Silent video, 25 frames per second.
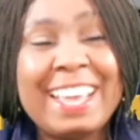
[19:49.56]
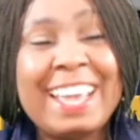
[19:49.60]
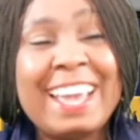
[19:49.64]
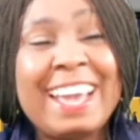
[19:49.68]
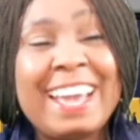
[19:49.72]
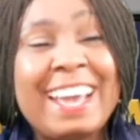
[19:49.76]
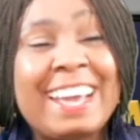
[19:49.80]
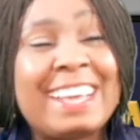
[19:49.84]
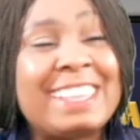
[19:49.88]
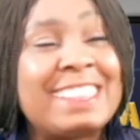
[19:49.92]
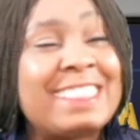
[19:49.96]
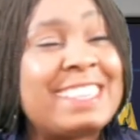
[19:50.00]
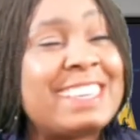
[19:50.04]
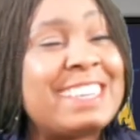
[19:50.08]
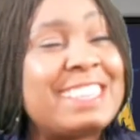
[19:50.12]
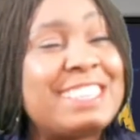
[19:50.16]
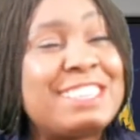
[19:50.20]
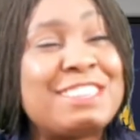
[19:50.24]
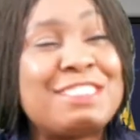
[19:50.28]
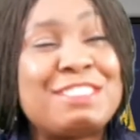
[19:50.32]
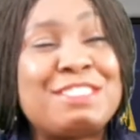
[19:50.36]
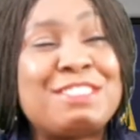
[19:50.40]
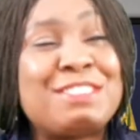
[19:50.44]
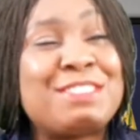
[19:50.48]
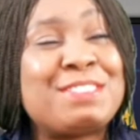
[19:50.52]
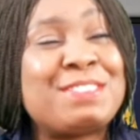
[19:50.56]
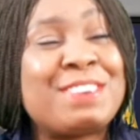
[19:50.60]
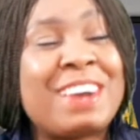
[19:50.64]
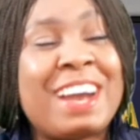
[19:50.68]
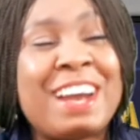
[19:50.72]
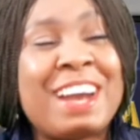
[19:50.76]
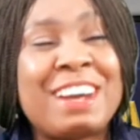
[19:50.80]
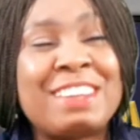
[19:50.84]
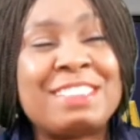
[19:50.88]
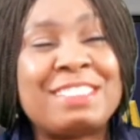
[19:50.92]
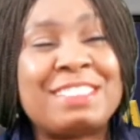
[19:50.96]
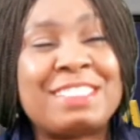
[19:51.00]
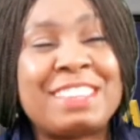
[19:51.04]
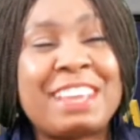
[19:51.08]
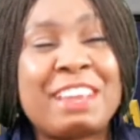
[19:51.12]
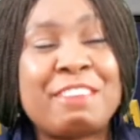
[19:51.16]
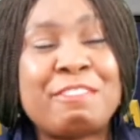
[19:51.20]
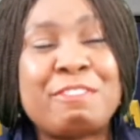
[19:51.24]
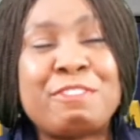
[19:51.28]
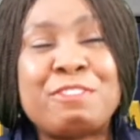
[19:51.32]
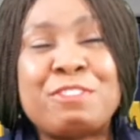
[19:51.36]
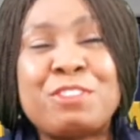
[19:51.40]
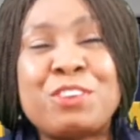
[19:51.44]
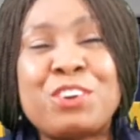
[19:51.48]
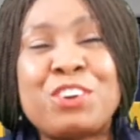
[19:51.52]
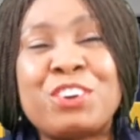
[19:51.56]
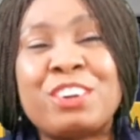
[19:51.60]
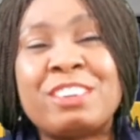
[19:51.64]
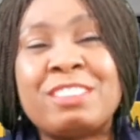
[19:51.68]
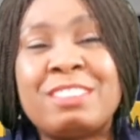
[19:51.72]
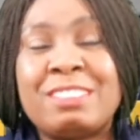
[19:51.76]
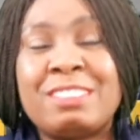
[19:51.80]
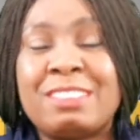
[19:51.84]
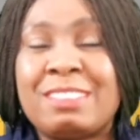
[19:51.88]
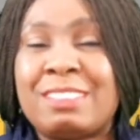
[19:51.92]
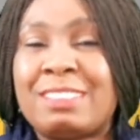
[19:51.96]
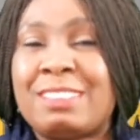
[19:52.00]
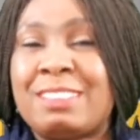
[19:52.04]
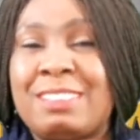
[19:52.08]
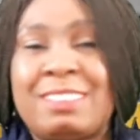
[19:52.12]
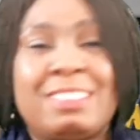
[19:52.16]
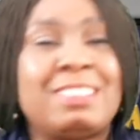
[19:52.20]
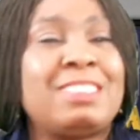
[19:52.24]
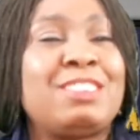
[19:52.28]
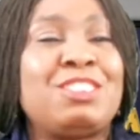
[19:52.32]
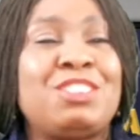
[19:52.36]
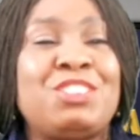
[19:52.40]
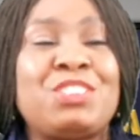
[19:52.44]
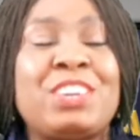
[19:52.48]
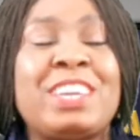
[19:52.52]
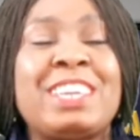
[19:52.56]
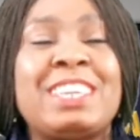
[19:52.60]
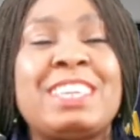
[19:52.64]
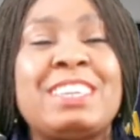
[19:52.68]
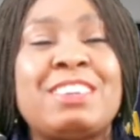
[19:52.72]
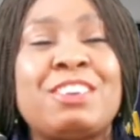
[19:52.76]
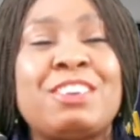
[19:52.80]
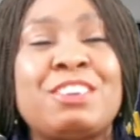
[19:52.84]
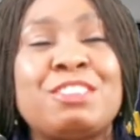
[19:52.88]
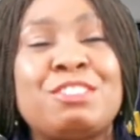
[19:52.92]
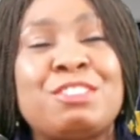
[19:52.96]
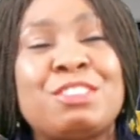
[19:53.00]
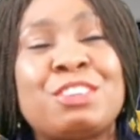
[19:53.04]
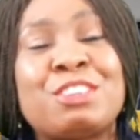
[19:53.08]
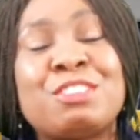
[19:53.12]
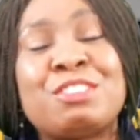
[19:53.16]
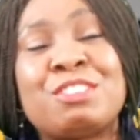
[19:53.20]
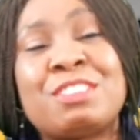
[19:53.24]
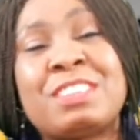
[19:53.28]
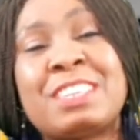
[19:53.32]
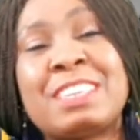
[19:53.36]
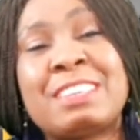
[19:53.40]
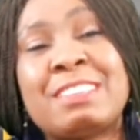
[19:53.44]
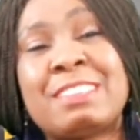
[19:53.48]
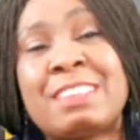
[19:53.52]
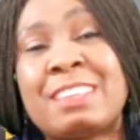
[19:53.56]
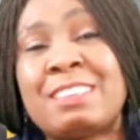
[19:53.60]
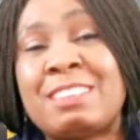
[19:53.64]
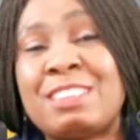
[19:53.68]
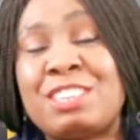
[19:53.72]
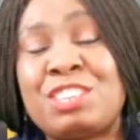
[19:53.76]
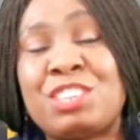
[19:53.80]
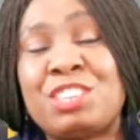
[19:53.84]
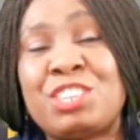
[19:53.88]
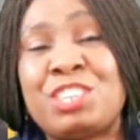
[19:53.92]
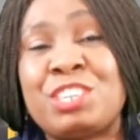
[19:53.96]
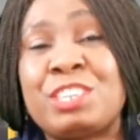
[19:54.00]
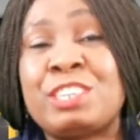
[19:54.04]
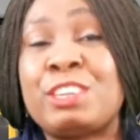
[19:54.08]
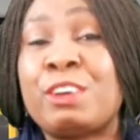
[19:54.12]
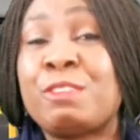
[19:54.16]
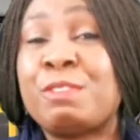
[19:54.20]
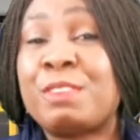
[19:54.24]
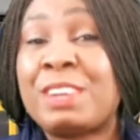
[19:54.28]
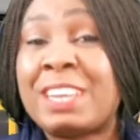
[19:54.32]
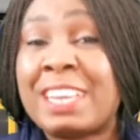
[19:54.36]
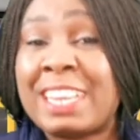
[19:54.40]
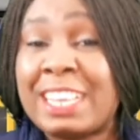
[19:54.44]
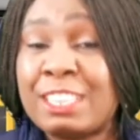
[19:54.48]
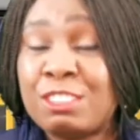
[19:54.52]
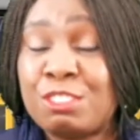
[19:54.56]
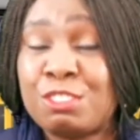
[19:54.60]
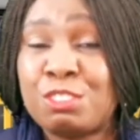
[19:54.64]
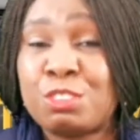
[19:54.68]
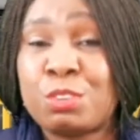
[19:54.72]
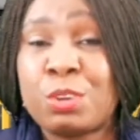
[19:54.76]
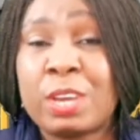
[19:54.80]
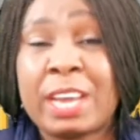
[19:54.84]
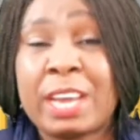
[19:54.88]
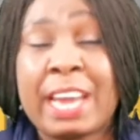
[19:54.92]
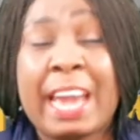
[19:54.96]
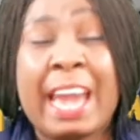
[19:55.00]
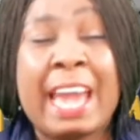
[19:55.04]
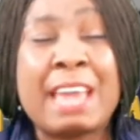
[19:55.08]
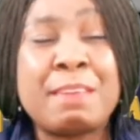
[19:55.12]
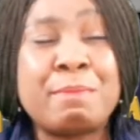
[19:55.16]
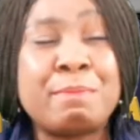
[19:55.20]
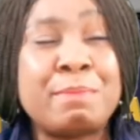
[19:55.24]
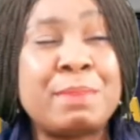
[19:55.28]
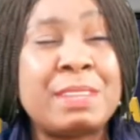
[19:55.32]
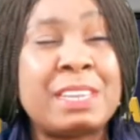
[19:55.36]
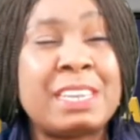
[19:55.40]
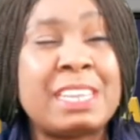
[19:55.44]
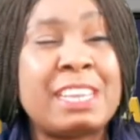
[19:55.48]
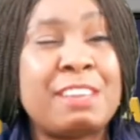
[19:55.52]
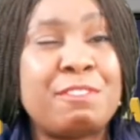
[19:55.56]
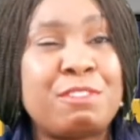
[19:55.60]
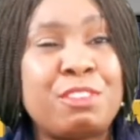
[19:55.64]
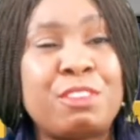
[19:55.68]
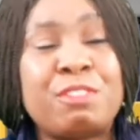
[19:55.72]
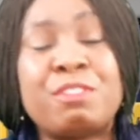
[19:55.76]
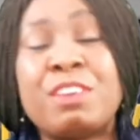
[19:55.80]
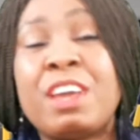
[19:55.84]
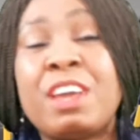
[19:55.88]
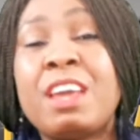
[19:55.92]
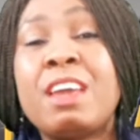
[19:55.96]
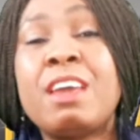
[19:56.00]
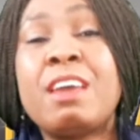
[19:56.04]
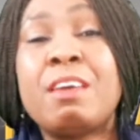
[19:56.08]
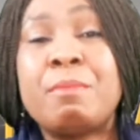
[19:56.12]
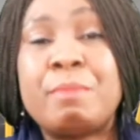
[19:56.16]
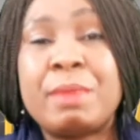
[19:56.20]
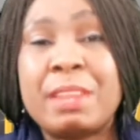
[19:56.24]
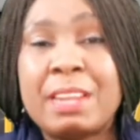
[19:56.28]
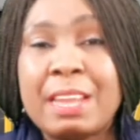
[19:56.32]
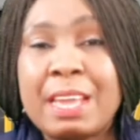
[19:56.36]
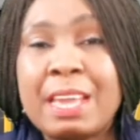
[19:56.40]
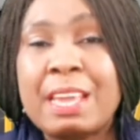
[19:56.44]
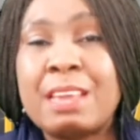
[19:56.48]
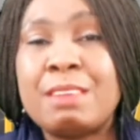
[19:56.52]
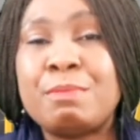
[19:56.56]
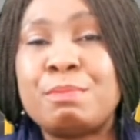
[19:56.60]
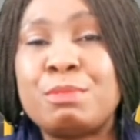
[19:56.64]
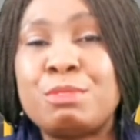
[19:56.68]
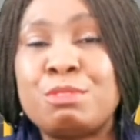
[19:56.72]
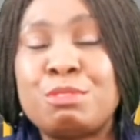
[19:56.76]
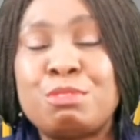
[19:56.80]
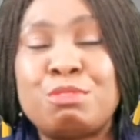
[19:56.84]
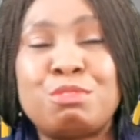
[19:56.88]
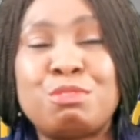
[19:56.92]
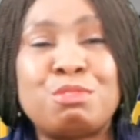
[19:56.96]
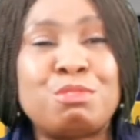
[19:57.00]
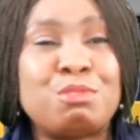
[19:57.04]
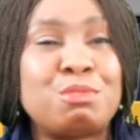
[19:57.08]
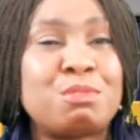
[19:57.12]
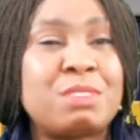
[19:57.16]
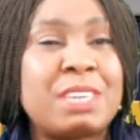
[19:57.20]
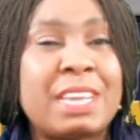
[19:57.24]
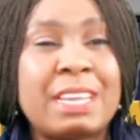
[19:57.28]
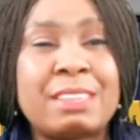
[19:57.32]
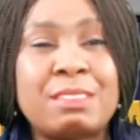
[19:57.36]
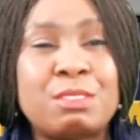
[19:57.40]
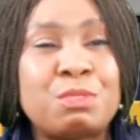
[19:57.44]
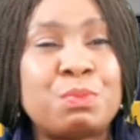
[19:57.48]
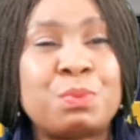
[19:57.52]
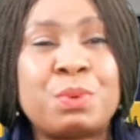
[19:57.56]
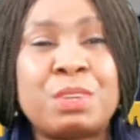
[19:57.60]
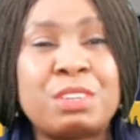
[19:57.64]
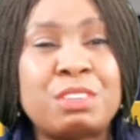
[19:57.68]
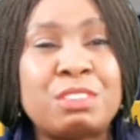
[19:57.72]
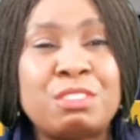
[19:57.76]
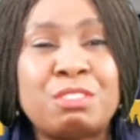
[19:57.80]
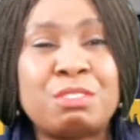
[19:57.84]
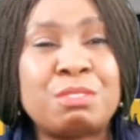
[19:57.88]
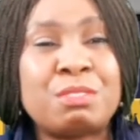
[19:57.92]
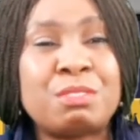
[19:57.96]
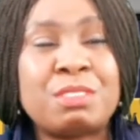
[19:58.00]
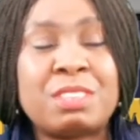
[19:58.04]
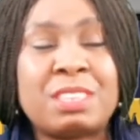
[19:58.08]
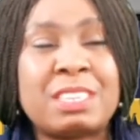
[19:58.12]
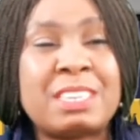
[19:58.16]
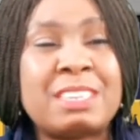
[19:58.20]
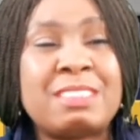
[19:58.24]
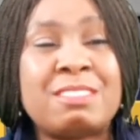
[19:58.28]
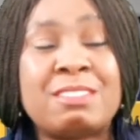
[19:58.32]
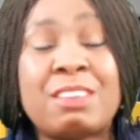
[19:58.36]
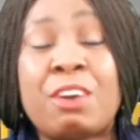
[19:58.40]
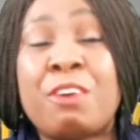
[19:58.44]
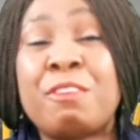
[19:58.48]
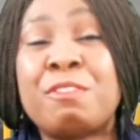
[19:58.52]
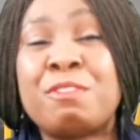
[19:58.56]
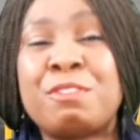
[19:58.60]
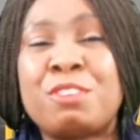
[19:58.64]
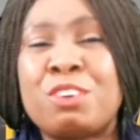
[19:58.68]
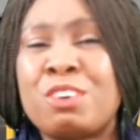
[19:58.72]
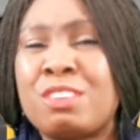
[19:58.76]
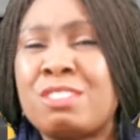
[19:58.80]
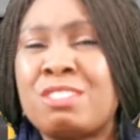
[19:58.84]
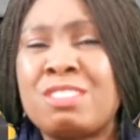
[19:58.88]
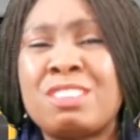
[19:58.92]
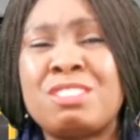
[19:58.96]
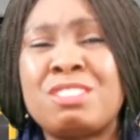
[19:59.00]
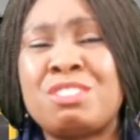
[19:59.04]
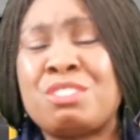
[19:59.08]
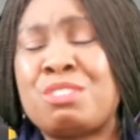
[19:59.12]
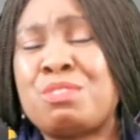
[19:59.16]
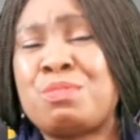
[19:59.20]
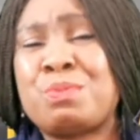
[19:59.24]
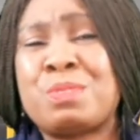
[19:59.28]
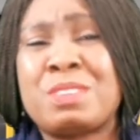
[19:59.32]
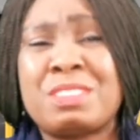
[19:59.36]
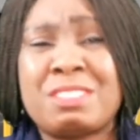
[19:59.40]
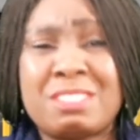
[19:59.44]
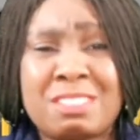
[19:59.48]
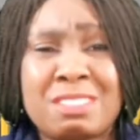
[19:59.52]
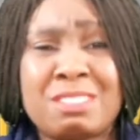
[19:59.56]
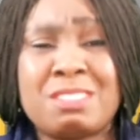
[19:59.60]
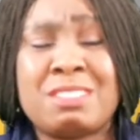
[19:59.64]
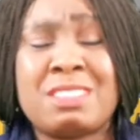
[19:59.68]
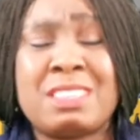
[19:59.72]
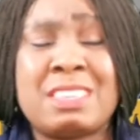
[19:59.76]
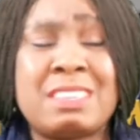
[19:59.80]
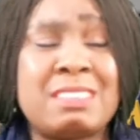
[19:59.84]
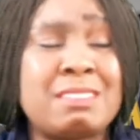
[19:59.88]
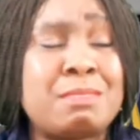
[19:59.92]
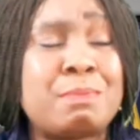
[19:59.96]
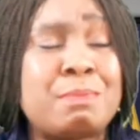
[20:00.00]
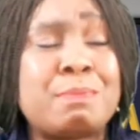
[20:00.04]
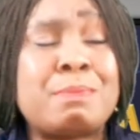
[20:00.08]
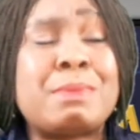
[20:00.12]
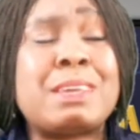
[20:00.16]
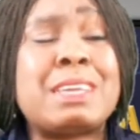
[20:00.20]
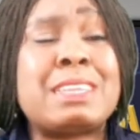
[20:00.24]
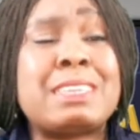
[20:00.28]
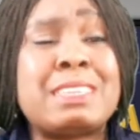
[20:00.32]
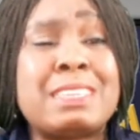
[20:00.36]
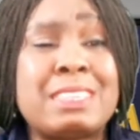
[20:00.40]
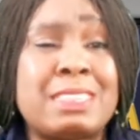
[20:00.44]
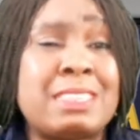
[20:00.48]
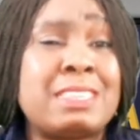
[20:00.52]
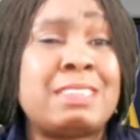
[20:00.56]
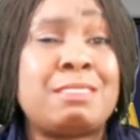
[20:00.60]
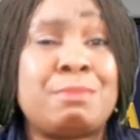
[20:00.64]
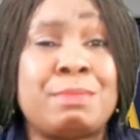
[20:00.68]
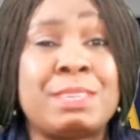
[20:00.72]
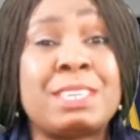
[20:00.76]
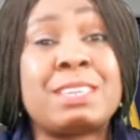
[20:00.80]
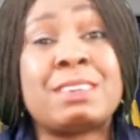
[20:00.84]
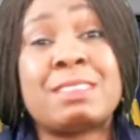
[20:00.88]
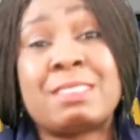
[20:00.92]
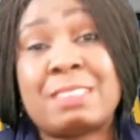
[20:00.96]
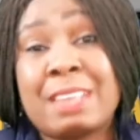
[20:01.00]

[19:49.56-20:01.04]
And thank you to out there for joining us on today's edition of Let's Talk. I believe you've been able to get one or two things. Of course, not just one or two things, many things, because